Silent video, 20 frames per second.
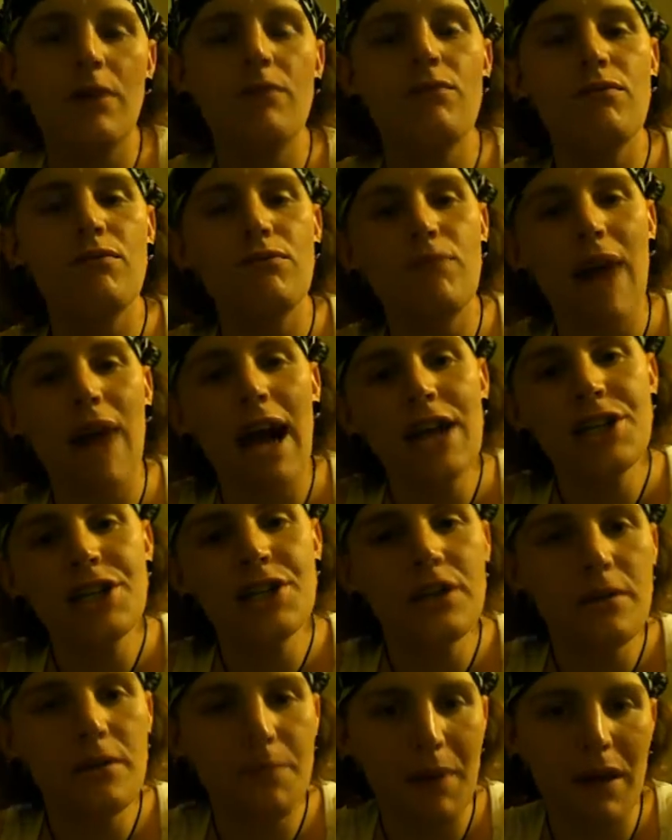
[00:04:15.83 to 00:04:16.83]

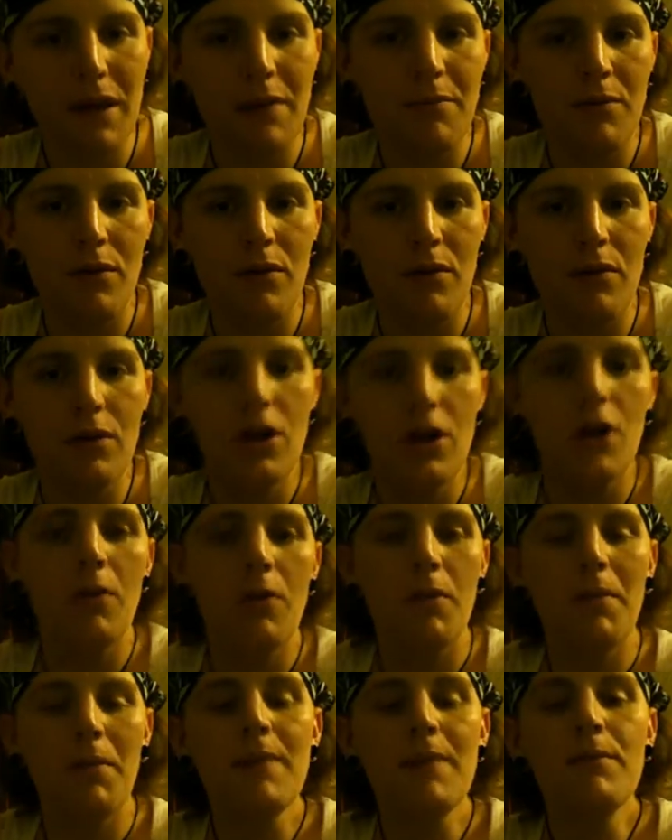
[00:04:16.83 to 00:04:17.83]
Rational people,
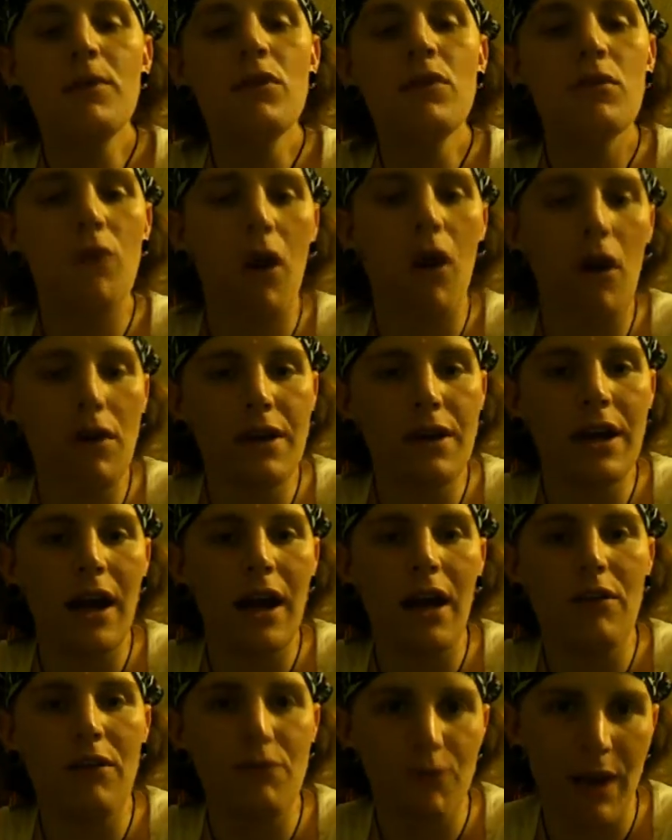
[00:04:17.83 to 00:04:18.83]
people who are
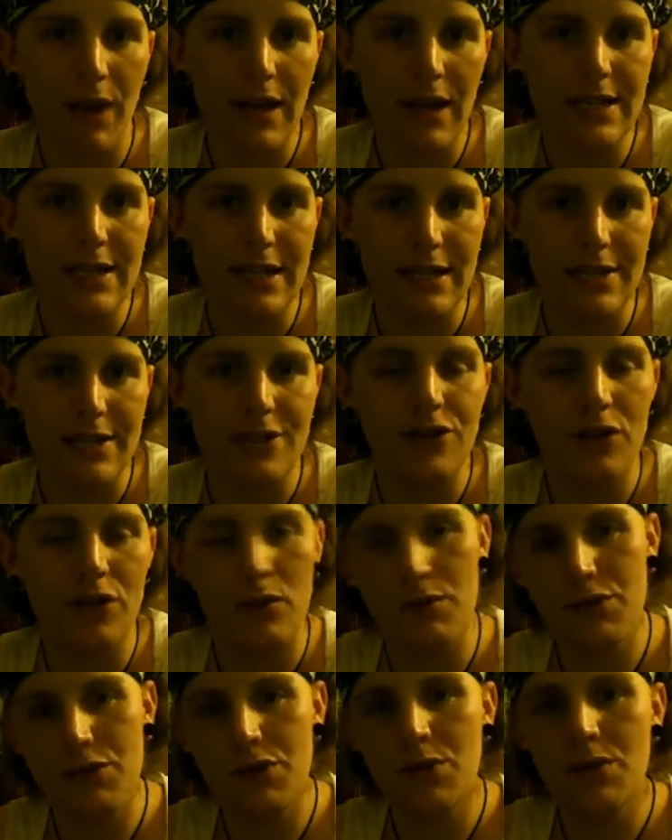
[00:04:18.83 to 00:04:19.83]
not racist,
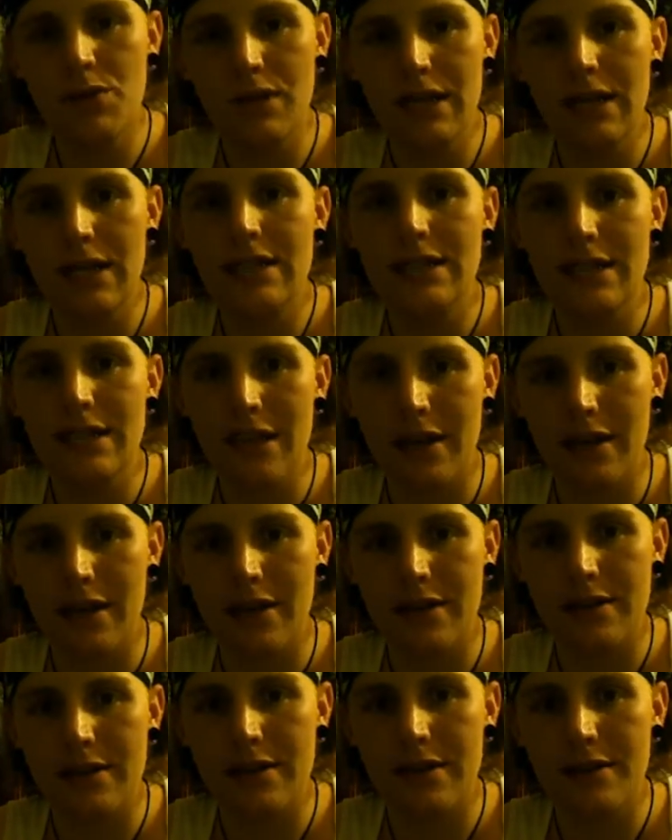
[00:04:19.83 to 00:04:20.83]
don't do these
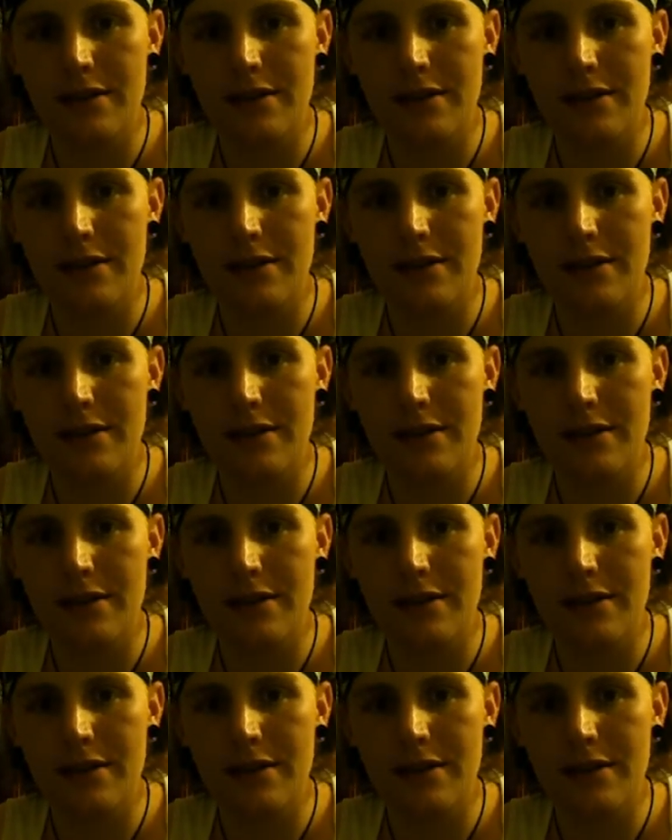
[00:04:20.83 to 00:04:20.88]
things.